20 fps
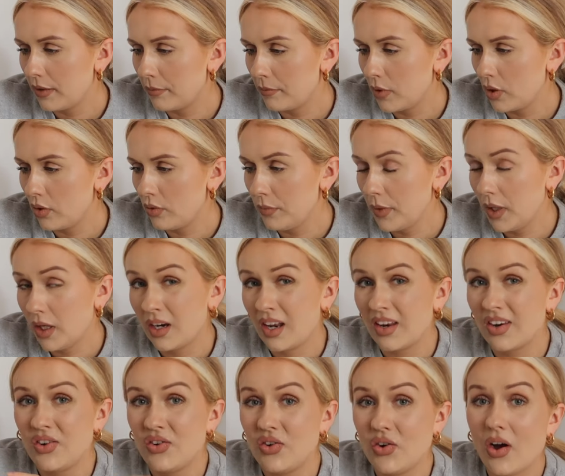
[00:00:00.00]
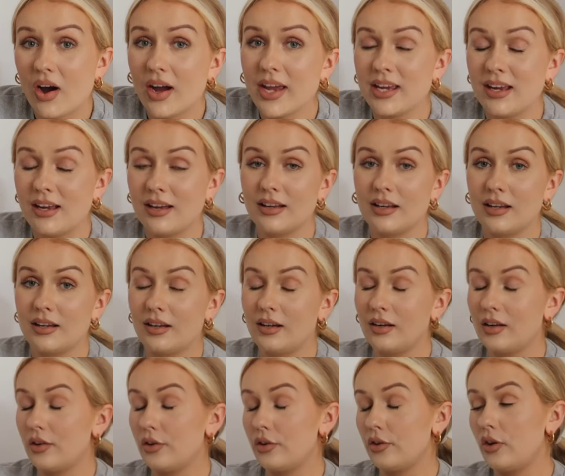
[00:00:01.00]
at the moment, Nike,
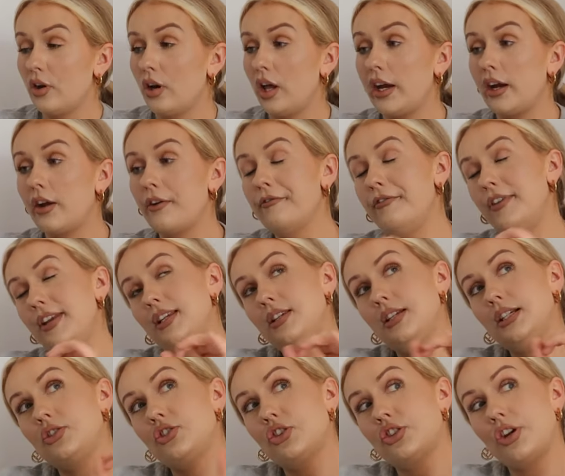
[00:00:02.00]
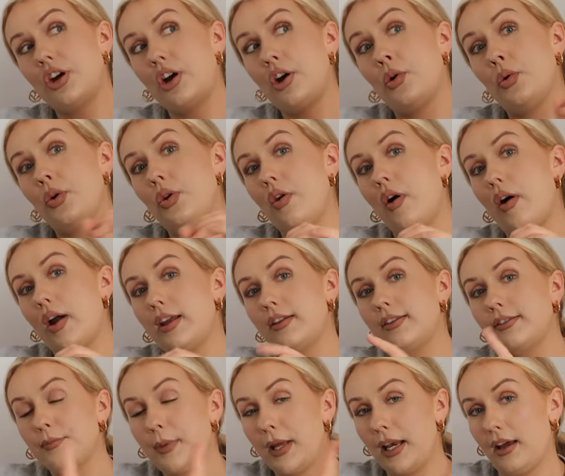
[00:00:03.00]
like vintage style Nike
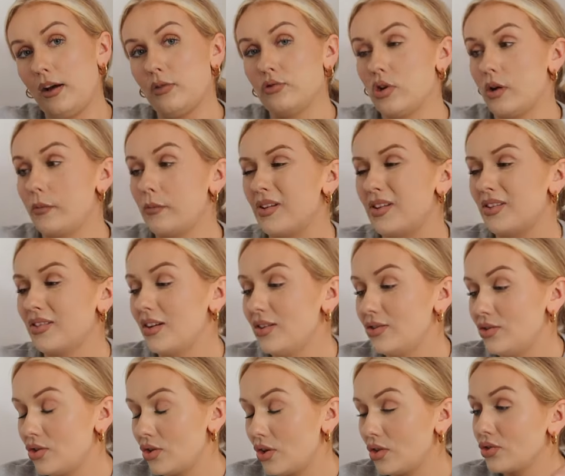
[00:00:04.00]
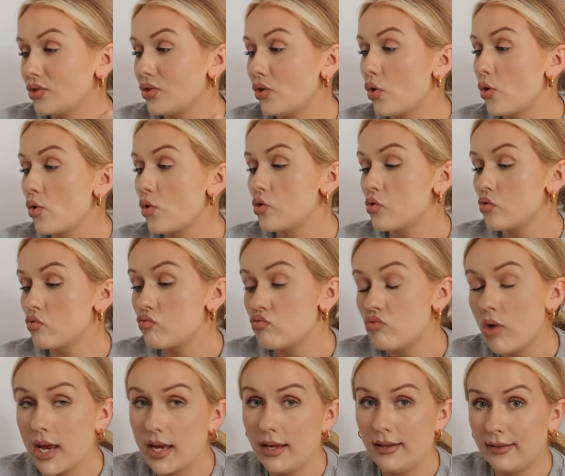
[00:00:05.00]
spell out jumpers are just
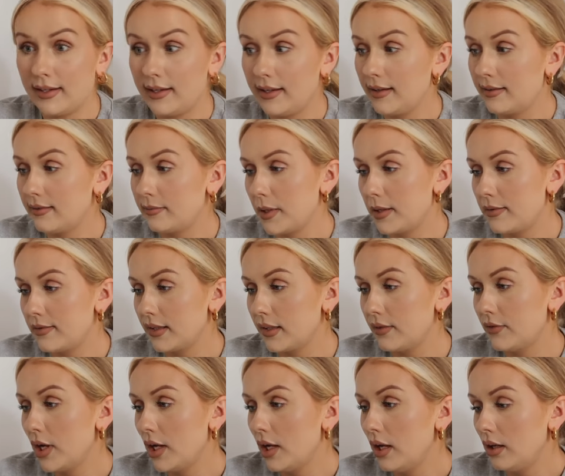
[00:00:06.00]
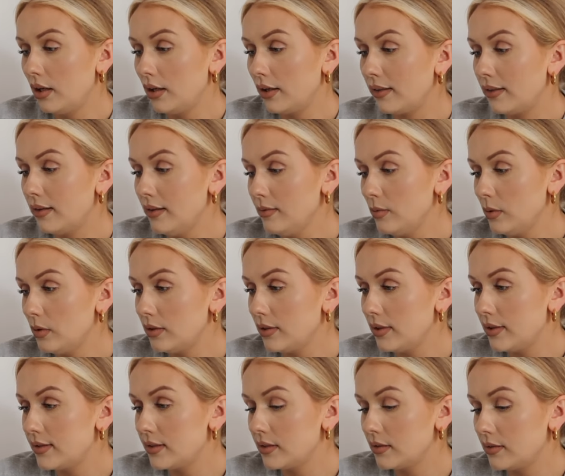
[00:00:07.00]
crazy expensive. Like this one
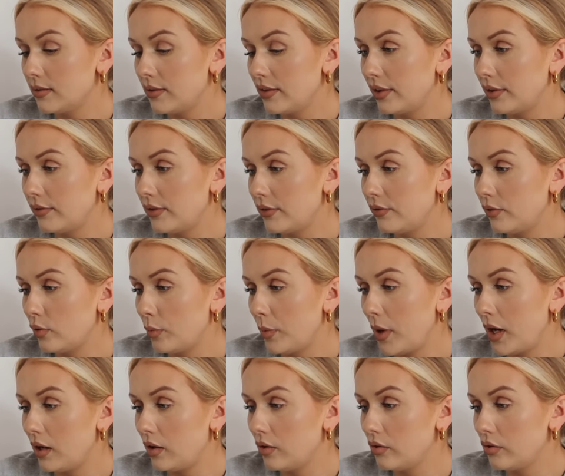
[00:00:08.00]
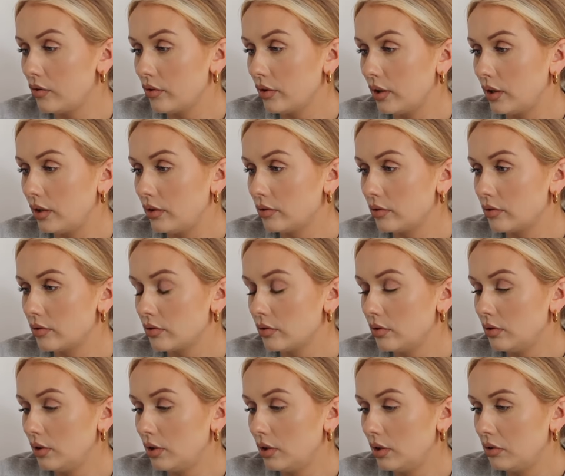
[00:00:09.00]
is 74 pounds and
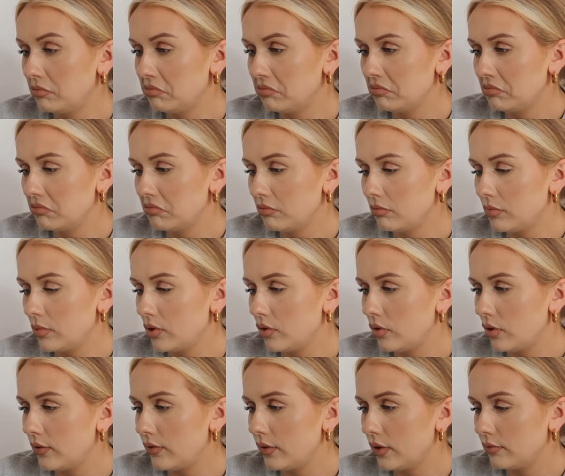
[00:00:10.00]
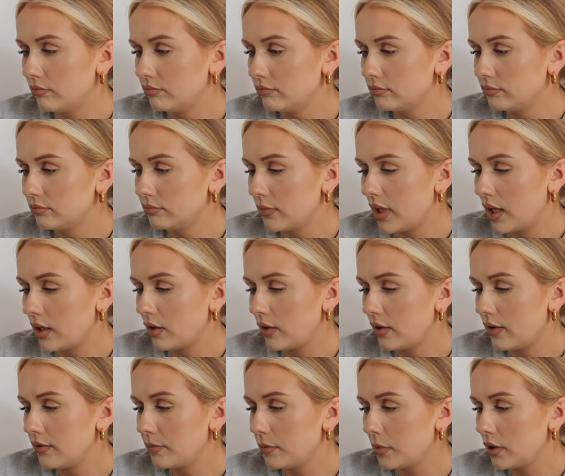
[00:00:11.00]
it's not even that
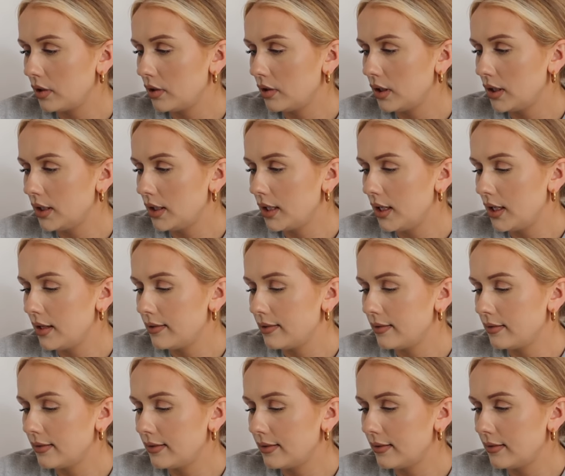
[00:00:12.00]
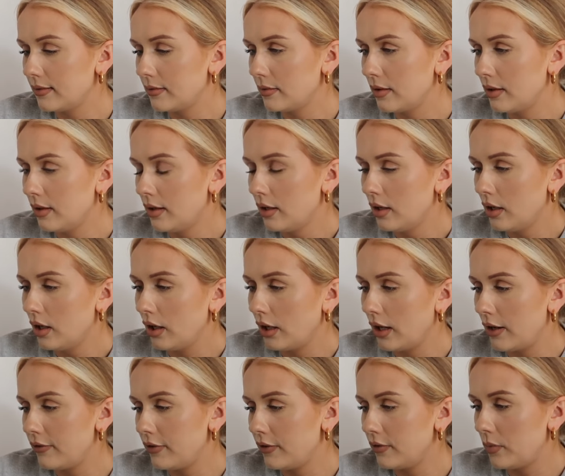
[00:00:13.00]
nice, but let's look at this one.
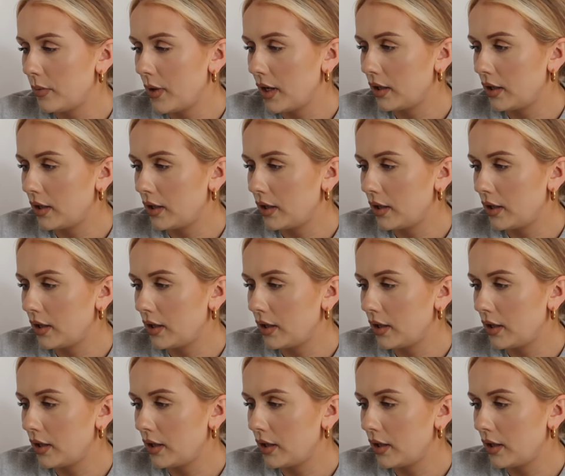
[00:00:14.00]
Okay, 50